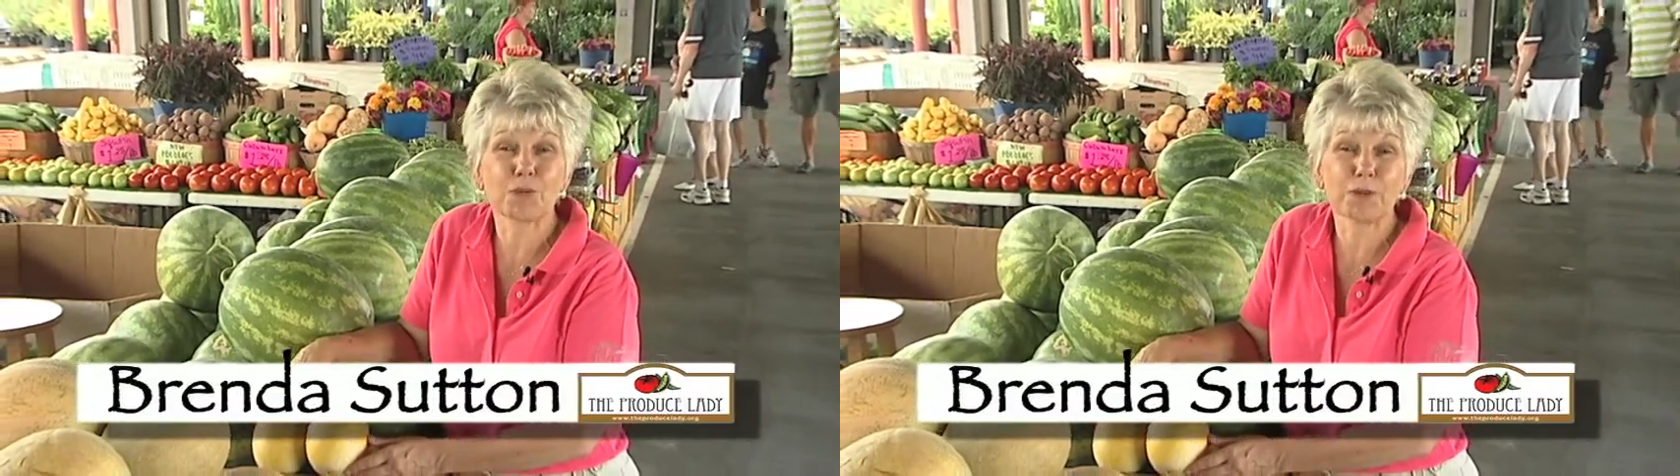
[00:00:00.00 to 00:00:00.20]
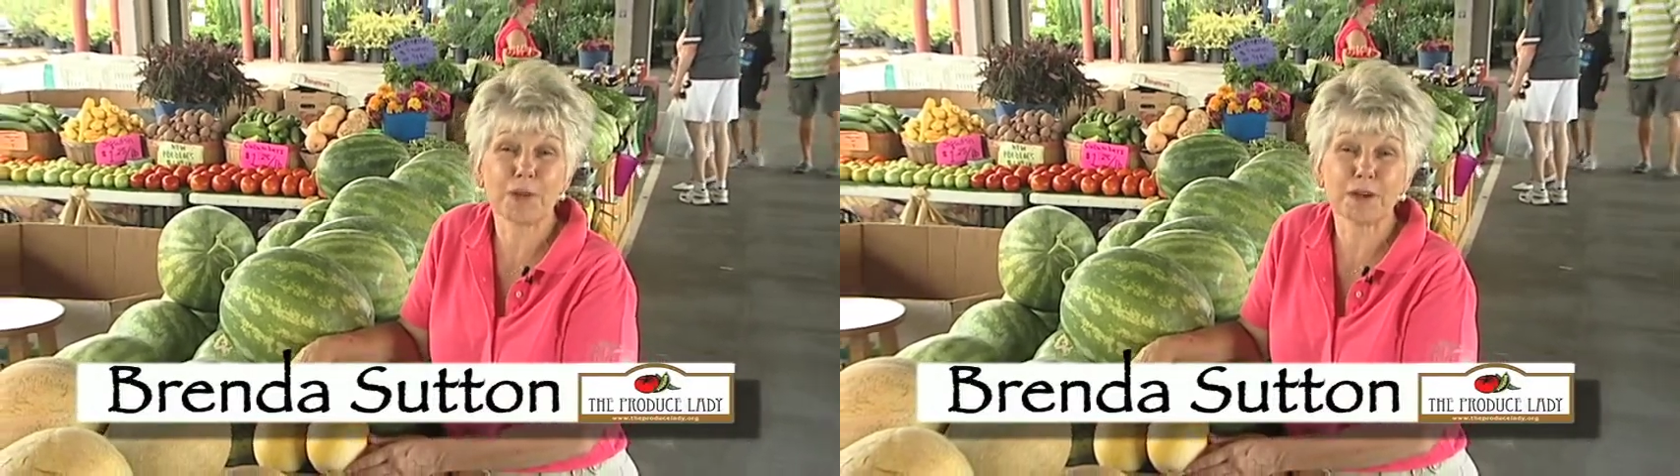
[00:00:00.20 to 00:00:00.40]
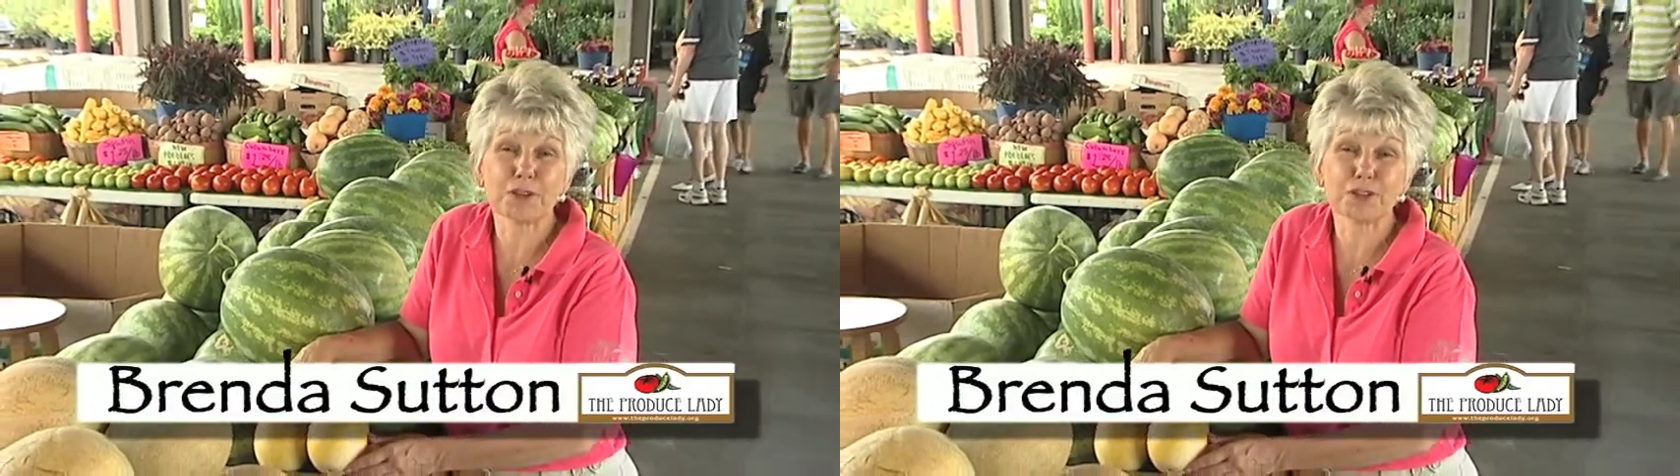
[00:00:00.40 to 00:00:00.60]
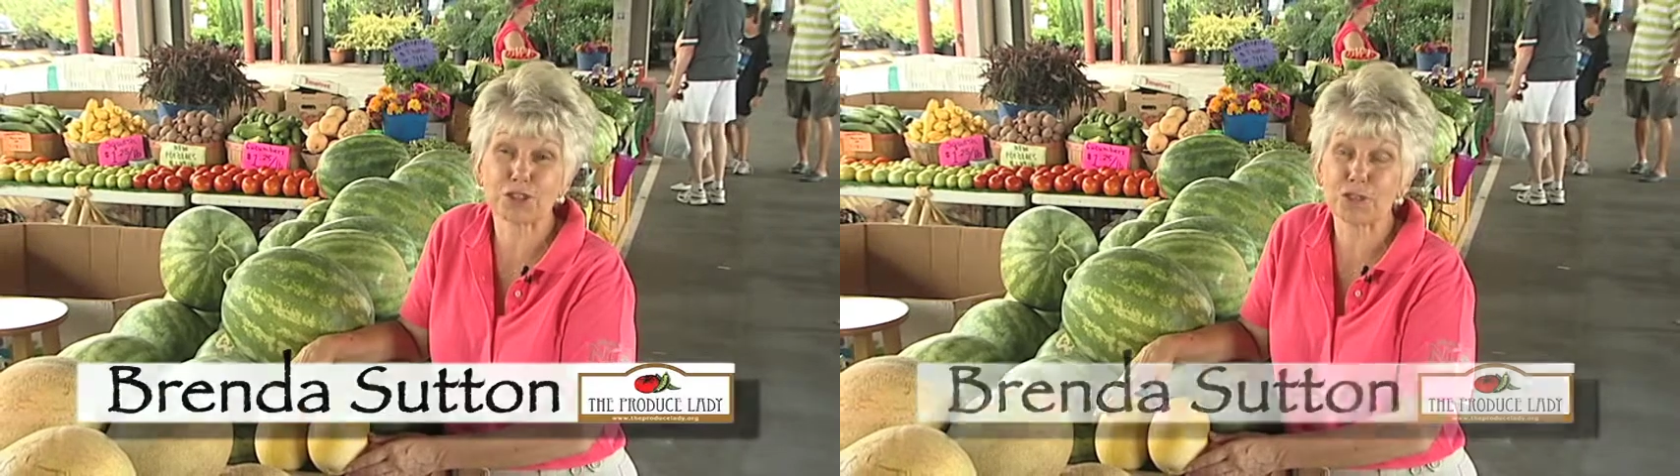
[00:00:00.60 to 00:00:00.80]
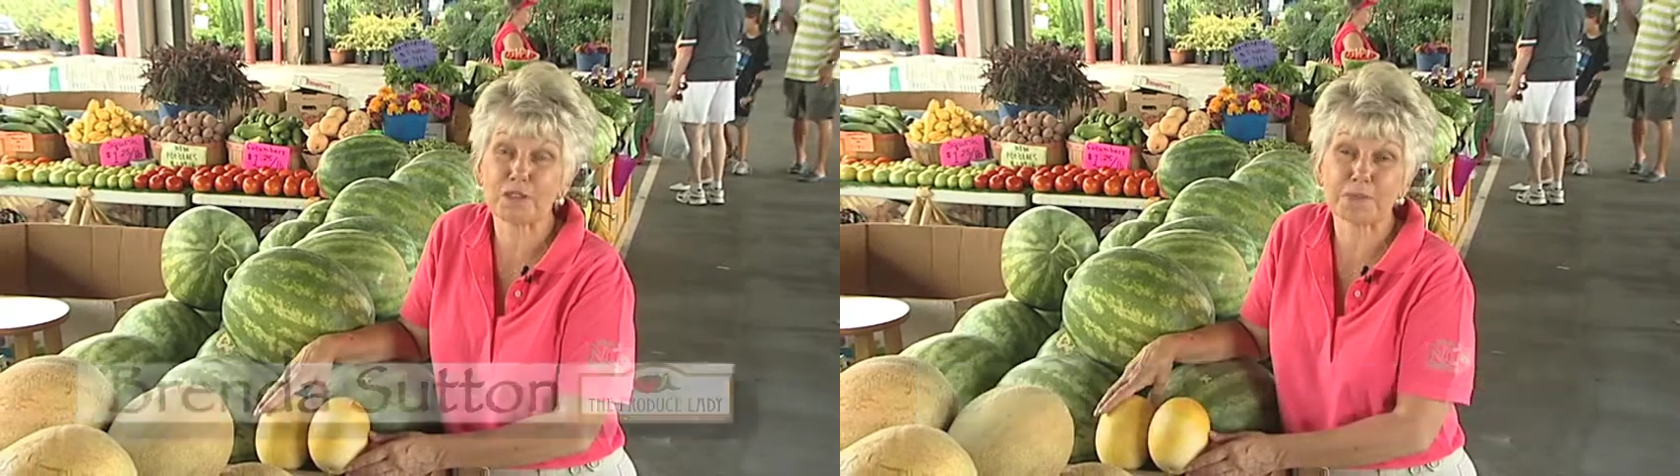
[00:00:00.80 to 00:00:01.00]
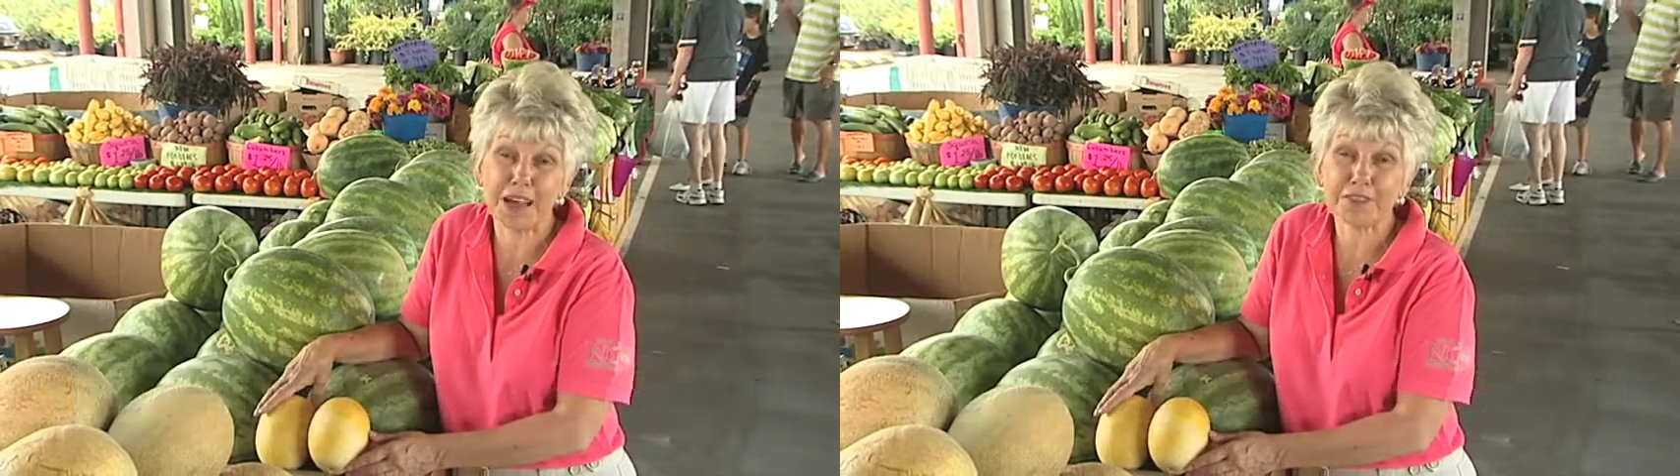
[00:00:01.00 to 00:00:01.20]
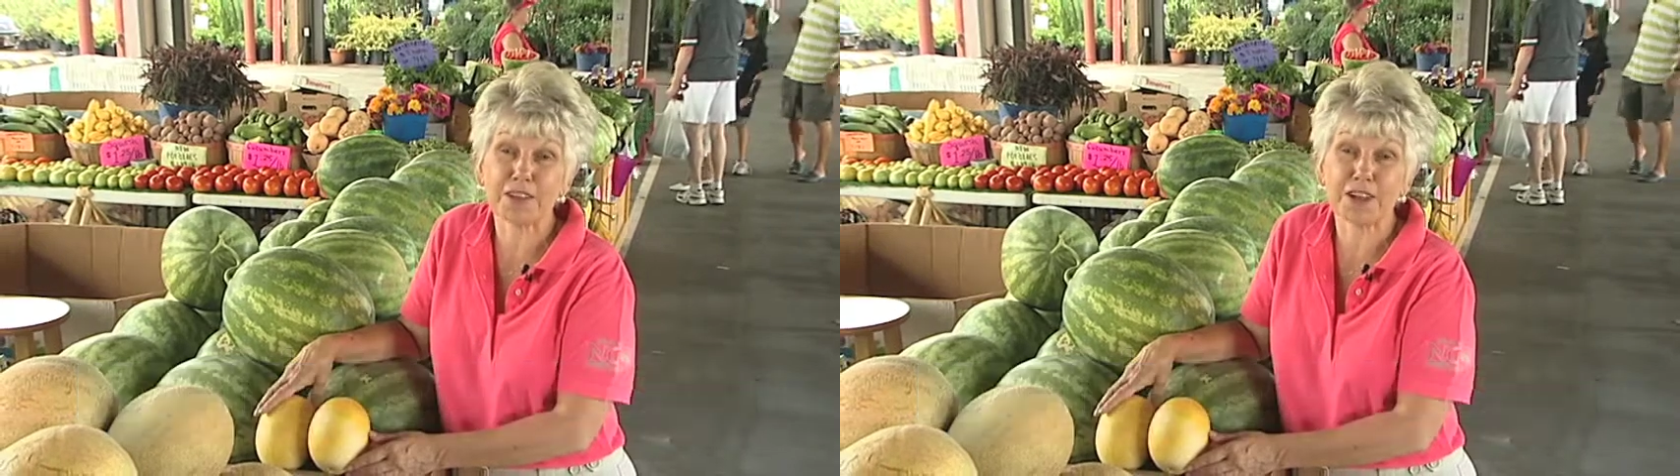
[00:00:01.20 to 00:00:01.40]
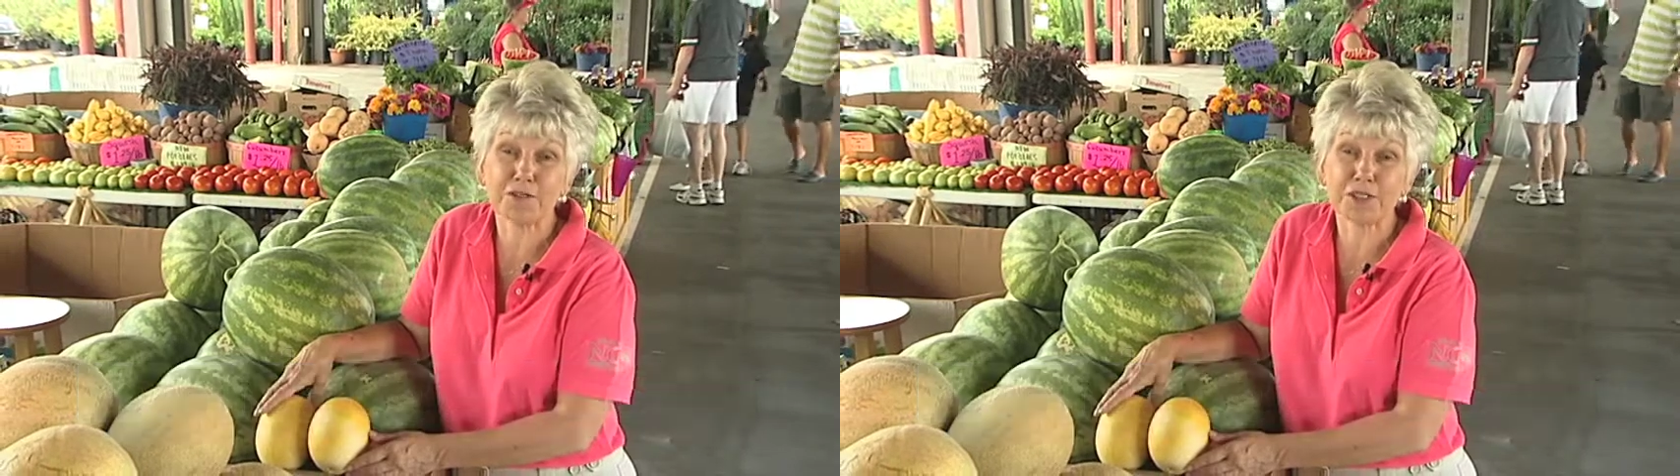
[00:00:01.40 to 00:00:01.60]
preparing two of my
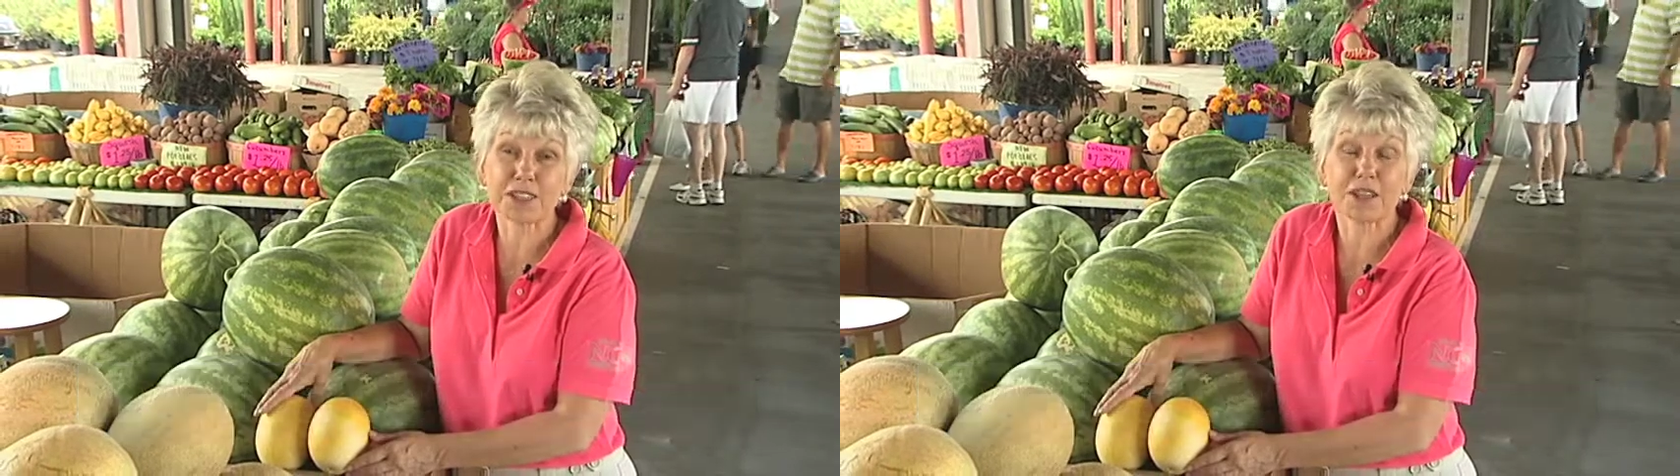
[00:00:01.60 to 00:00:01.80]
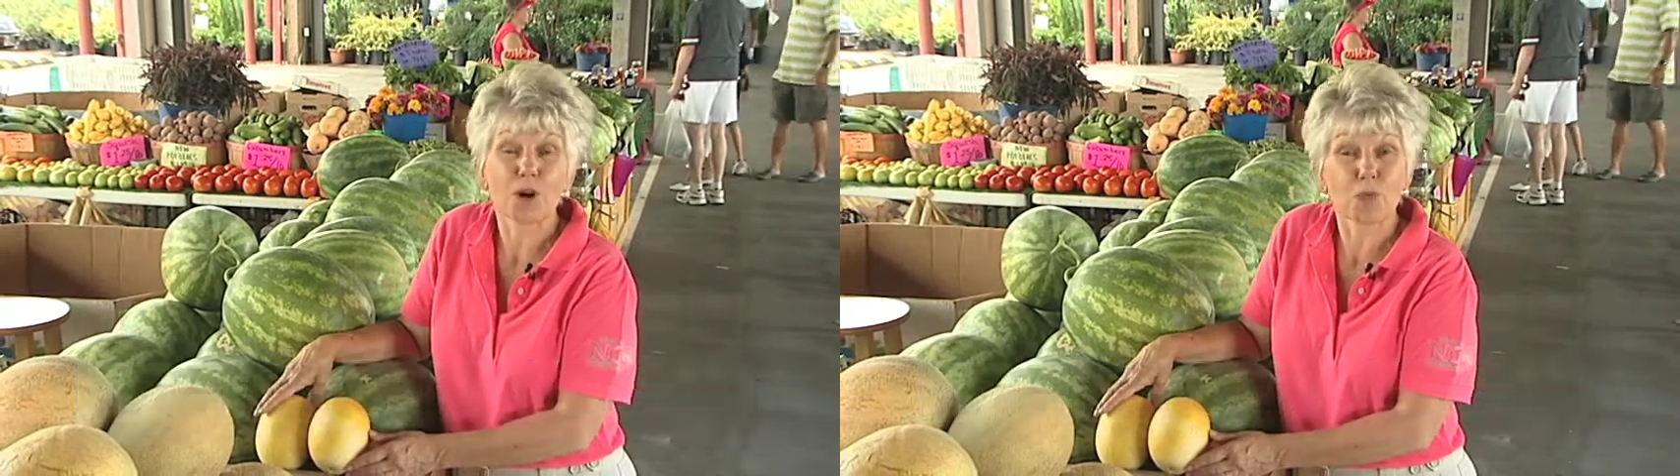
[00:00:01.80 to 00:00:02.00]
favorites,